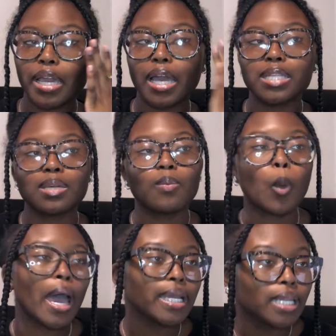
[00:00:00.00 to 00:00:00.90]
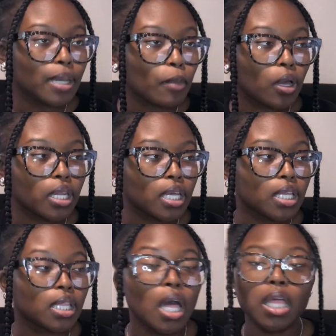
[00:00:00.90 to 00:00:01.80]
had some whack name on
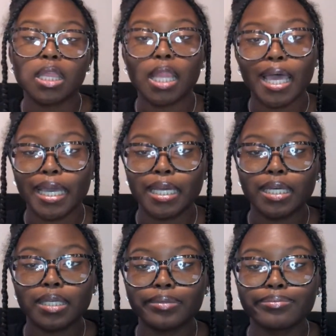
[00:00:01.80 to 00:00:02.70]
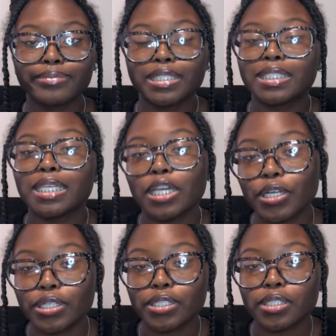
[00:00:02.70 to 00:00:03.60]
it, like
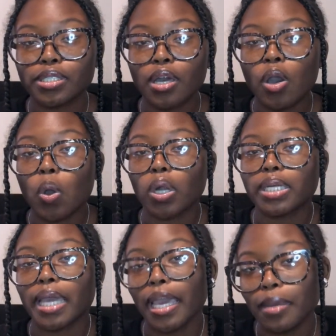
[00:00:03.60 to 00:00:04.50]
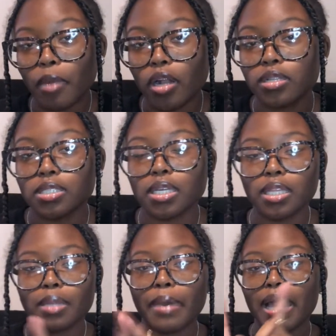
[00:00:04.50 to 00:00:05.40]
Sears or Kmart,
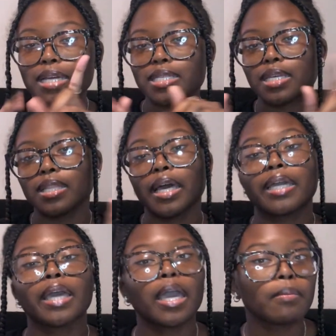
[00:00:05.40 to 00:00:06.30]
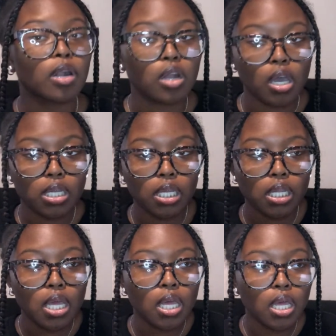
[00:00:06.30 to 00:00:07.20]
and the bag said like Kmart on
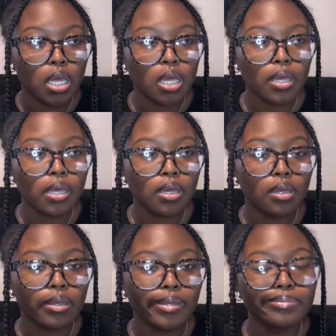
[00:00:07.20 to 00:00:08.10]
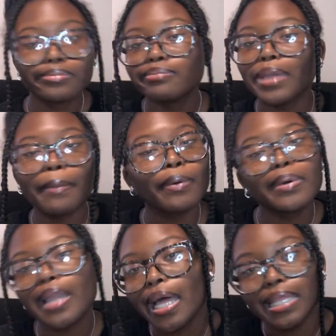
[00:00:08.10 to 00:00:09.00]
it, people
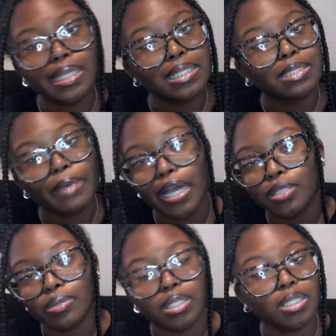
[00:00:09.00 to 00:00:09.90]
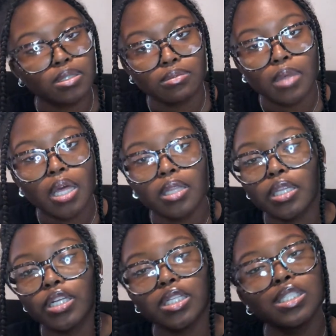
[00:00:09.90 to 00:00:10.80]
would not think these bags were cute.
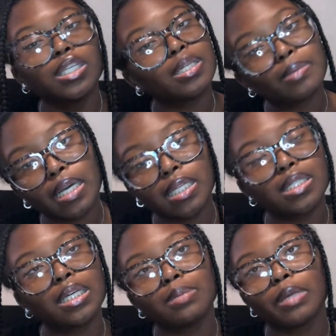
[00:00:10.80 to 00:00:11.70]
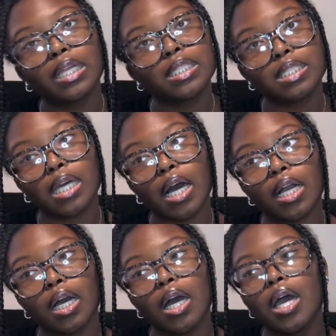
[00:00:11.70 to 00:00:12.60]
Literally, just because it says
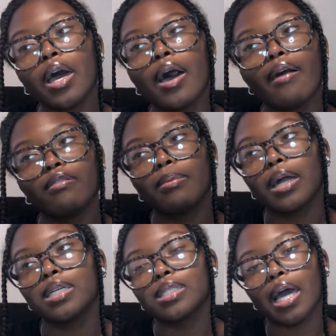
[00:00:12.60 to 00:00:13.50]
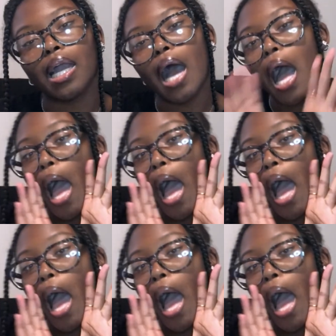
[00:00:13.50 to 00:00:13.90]
Balenciaga, everybody's like,